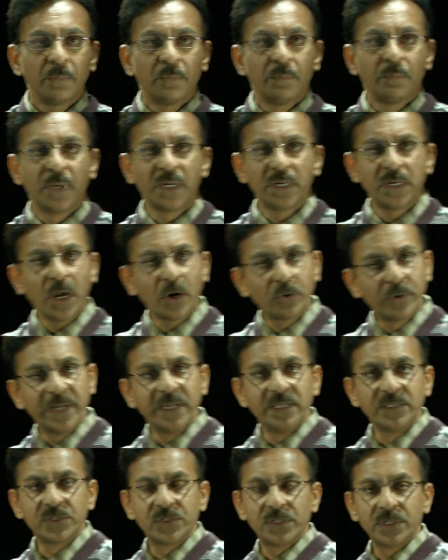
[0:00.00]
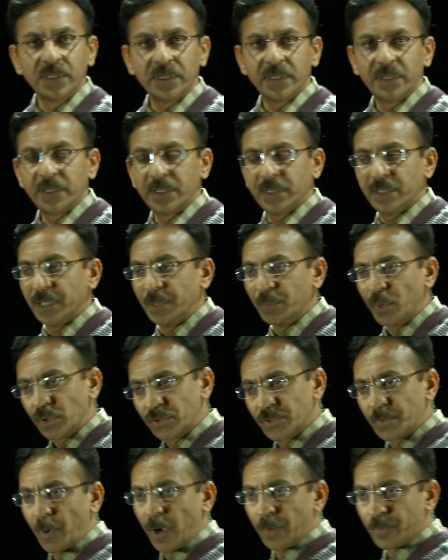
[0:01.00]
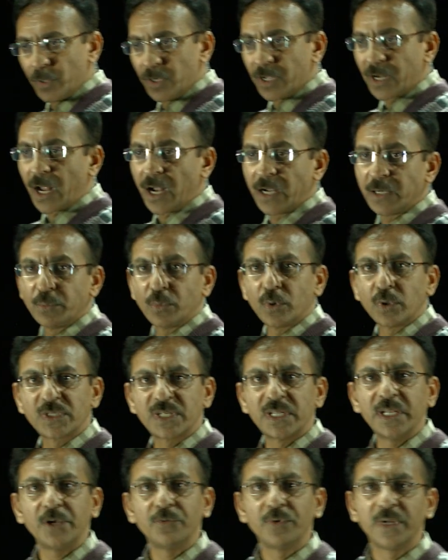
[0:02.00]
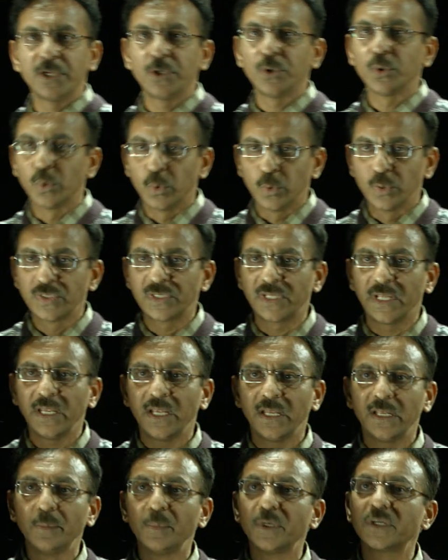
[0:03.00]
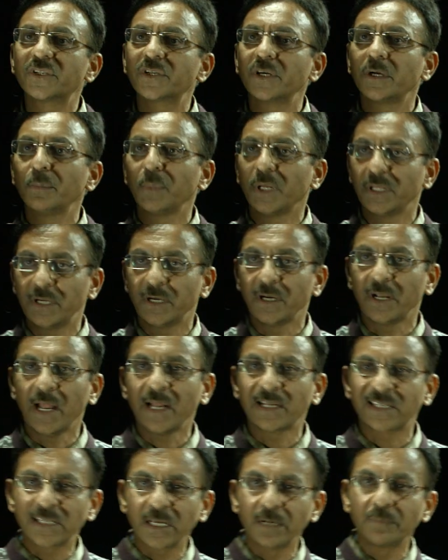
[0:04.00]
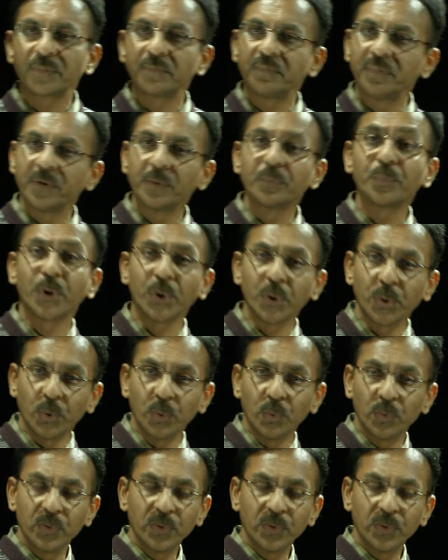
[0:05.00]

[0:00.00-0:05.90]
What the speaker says: But nowadays, the most popular and mostly we use the limit state method, except few